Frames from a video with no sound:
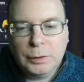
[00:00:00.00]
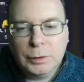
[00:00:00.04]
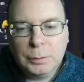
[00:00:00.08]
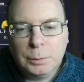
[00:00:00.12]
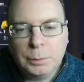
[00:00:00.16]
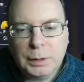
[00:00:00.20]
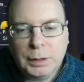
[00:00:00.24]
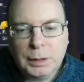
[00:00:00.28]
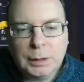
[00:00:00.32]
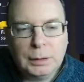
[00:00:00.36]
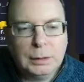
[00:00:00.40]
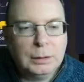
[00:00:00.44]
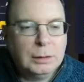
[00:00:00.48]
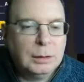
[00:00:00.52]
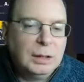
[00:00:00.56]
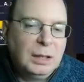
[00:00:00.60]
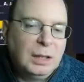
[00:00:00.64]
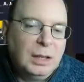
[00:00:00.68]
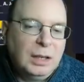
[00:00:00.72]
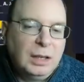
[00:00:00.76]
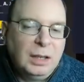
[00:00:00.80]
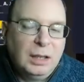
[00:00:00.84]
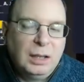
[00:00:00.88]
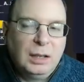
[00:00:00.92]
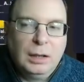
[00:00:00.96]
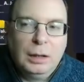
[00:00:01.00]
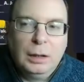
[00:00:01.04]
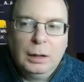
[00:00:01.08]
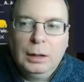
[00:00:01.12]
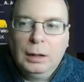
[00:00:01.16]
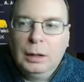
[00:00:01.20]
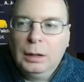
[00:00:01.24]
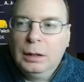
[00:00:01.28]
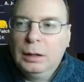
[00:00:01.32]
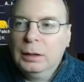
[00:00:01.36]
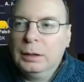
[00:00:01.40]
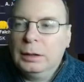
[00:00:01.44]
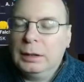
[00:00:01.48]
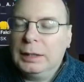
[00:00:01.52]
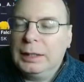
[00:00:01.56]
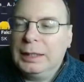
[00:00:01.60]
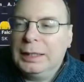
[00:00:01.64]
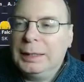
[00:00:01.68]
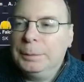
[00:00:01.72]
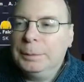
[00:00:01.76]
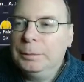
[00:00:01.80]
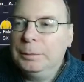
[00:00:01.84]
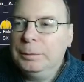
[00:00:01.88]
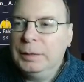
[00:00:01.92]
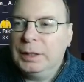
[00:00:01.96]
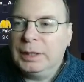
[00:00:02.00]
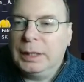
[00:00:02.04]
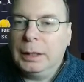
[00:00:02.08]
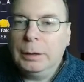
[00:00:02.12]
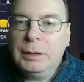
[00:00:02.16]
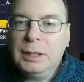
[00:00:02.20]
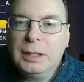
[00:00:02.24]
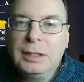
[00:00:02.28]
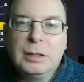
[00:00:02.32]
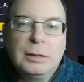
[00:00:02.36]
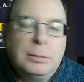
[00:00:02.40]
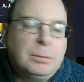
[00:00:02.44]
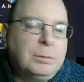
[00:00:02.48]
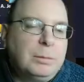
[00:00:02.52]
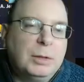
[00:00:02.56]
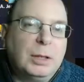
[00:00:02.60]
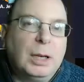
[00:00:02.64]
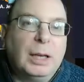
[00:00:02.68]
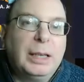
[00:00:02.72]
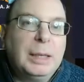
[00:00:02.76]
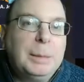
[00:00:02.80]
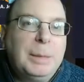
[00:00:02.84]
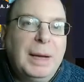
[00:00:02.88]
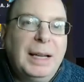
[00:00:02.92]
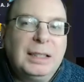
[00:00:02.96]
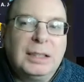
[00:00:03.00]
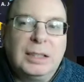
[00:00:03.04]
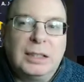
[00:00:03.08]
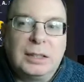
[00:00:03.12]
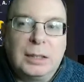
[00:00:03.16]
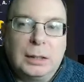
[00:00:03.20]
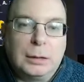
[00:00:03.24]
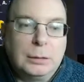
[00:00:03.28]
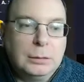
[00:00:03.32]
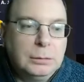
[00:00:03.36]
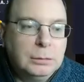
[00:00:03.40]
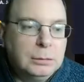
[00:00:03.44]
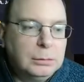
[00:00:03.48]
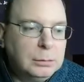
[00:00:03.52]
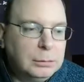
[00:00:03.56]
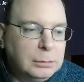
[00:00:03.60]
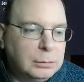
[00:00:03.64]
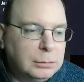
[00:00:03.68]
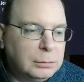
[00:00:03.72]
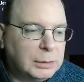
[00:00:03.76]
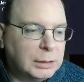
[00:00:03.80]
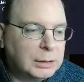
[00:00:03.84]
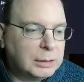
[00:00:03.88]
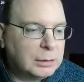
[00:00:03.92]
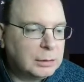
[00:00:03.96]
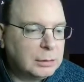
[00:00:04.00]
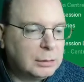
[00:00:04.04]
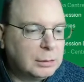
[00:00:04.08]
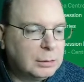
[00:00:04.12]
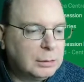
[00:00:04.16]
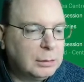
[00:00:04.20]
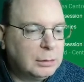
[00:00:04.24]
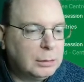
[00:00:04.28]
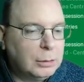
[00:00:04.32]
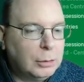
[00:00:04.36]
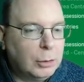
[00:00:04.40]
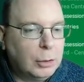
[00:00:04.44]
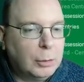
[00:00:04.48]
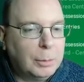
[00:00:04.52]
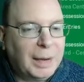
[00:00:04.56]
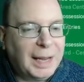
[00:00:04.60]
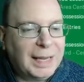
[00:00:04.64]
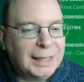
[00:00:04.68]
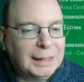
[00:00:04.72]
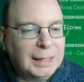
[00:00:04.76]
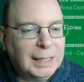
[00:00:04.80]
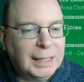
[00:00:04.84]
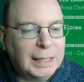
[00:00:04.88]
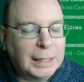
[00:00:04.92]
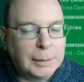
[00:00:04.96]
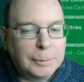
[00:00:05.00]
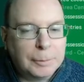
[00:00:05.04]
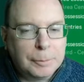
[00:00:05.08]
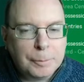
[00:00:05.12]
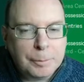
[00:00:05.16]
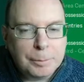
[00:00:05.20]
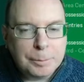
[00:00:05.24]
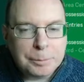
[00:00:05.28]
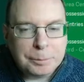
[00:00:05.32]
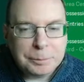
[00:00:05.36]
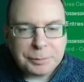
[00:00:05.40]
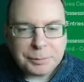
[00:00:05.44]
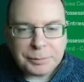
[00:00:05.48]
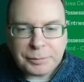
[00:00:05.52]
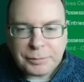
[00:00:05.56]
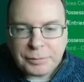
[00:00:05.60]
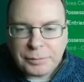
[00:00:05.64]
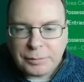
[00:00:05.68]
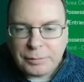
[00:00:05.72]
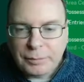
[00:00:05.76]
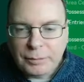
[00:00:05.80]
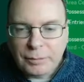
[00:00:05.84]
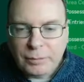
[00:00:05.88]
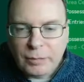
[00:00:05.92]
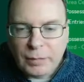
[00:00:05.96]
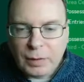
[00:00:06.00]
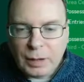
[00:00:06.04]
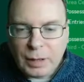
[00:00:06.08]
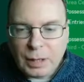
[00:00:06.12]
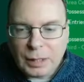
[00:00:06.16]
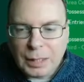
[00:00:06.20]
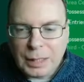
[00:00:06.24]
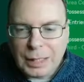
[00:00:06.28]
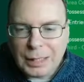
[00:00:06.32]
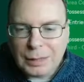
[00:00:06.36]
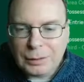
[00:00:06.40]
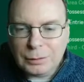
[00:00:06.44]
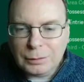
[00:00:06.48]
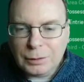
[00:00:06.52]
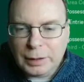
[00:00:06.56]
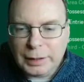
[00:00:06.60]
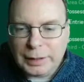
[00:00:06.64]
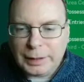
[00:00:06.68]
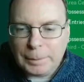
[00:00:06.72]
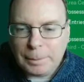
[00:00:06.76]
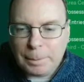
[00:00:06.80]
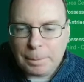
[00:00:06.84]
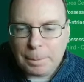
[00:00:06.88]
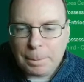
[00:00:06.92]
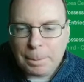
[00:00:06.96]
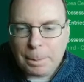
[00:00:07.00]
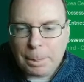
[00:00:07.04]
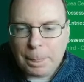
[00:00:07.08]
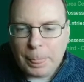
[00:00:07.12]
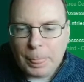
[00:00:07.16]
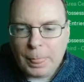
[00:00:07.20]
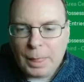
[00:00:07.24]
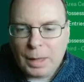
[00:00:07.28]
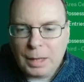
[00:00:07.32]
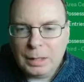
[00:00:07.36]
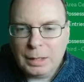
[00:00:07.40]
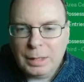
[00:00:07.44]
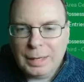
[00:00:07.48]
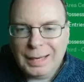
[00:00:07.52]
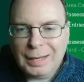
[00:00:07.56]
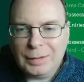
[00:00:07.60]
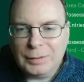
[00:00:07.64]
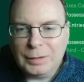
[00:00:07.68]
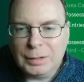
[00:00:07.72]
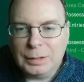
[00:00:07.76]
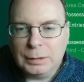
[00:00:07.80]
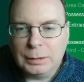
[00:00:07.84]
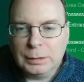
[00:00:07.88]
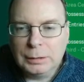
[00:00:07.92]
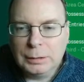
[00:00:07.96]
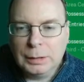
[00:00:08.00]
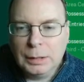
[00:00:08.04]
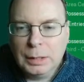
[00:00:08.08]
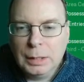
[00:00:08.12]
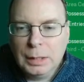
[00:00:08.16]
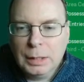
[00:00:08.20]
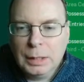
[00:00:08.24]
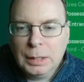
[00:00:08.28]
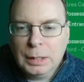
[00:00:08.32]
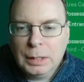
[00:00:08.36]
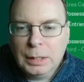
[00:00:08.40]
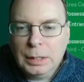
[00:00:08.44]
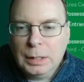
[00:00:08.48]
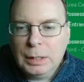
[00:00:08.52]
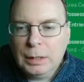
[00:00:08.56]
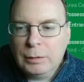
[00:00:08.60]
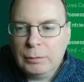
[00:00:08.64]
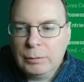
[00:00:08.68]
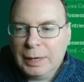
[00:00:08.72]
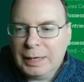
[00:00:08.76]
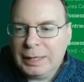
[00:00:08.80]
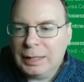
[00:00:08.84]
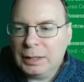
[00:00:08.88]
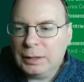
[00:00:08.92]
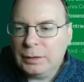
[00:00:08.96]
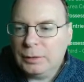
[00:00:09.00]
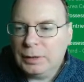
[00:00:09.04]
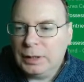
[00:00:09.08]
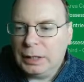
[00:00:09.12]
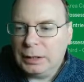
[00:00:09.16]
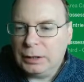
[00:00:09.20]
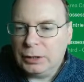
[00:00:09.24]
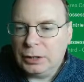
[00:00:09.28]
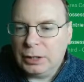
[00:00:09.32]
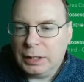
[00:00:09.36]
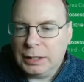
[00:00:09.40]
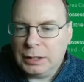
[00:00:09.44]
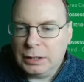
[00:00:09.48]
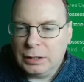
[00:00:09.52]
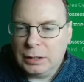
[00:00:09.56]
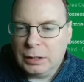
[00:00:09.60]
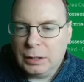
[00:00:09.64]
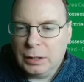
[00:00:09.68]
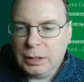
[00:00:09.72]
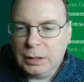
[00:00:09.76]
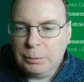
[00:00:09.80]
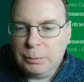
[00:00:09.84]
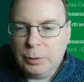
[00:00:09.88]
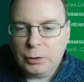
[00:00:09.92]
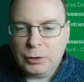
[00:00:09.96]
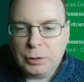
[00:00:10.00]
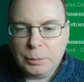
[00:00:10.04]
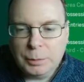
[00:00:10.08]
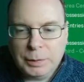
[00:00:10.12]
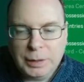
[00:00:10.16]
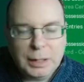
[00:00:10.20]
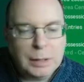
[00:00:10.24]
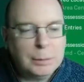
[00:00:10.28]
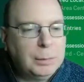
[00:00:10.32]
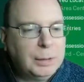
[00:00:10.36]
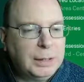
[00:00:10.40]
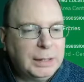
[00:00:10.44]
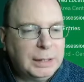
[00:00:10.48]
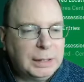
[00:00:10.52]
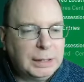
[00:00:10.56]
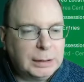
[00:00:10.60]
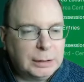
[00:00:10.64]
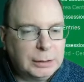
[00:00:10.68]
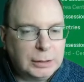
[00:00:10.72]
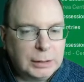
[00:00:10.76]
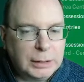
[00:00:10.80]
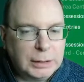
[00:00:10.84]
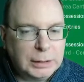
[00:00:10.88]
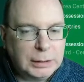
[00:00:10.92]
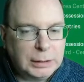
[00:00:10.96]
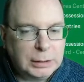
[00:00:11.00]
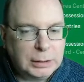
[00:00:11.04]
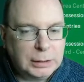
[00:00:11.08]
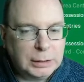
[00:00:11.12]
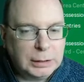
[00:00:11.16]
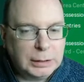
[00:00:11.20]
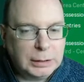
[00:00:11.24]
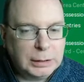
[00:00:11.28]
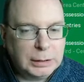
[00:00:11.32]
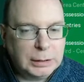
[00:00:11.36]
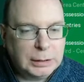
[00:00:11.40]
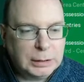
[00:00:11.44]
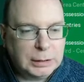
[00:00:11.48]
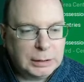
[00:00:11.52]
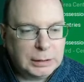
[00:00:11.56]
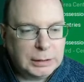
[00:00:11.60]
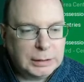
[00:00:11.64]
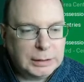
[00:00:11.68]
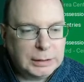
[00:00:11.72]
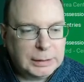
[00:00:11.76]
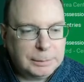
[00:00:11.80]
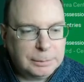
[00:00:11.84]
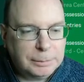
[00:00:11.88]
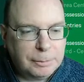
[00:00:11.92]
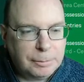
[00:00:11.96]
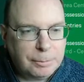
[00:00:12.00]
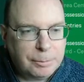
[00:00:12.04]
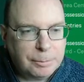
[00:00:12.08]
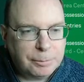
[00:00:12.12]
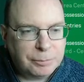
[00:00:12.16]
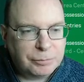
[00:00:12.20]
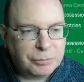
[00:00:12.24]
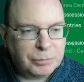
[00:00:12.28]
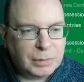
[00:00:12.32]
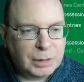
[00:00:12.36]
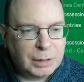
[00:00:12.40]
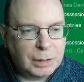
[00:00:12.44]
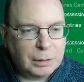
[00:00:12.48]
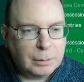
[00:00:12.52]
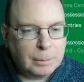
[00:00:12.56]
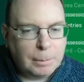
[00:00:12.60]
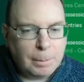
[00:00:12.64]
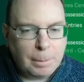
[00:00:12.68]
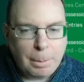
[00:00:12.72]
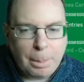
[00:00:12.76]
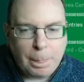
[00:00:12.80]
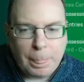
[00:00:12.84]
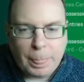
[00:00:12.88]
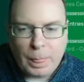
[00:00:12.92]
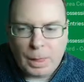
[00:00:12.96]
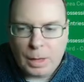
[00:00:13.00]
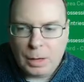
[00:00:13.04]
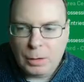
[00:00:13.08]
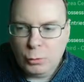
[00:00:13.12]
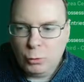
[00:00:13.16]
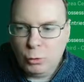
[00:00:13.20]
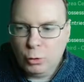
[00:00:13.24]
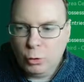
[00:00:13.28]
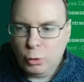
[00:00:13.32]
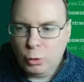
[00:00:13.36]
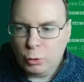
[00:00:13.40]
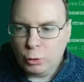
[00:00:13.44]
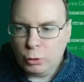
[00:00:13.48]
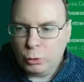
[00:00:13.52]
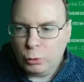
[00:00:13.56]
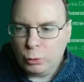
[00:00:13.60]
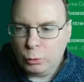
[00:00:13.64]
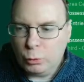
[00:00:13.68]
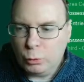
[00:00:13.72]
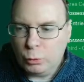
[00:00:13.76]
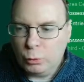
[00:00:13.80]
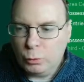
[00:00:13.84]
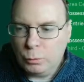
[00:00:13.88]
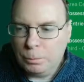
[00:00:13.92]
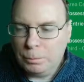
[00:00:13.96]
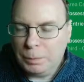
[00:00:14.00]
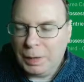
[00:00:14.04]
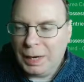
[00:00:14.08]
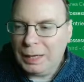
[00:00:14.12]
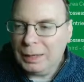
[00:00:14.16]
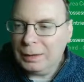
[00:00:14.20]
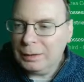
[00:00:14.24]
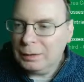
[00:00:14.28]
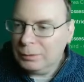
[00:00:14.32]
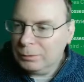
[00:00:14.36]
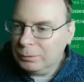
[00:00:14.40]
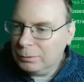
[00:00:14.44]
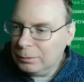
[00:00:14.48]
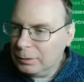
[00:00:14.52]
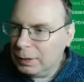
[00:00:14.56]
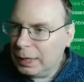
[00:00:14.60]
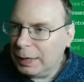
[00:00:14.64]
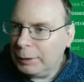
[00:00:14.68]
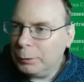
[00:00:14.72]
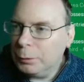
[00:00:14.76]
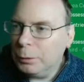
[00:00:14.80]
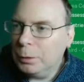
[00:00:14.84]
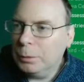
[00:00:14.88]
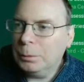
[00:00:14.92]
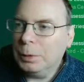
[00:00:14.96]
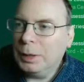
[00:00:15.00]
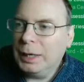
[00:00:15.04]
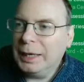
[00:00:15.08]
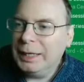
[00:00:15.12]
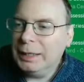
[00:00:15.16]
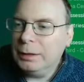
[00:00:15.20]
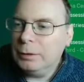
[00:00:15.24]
but um, you know he's slightly better, so that's not a bad thing. Uh, right, now then, relatively unchanged side, possibly completely unchanged side. Uh, not sure, but everyone played